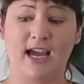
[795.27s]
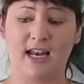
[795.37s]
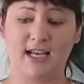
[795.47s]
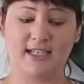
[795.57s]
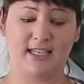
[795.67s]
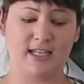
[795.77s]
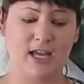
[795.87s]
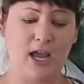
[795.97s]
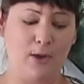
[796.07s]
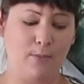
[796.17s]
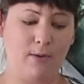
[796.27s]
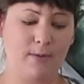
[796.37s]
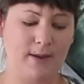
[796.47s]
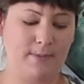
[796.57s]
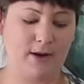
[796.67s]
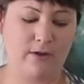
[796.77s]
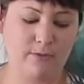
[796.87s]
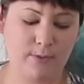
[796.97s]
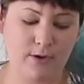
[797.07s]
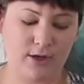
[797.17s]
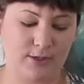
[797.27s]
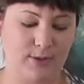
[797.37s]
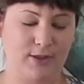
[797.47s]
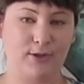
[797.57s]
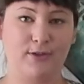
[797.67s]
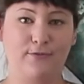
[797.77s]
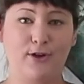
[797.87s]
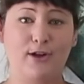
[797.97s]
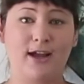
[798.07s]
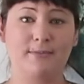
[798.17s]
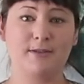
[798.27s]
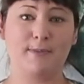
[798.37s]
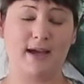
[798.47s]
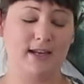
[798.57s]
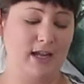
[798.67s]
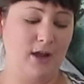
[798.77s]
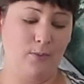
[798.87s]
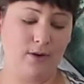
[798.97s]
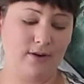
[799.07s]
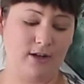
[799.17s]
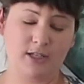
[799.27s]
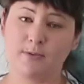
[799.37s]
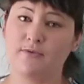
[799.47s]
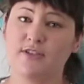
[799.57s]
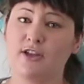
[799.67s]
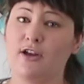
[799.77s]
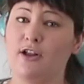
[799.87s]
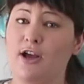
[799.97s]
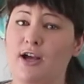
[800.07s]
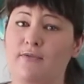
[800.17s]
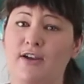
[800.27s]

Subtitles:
Like I said, probably a bit overboard with all the food items, but we're in hospital for so long.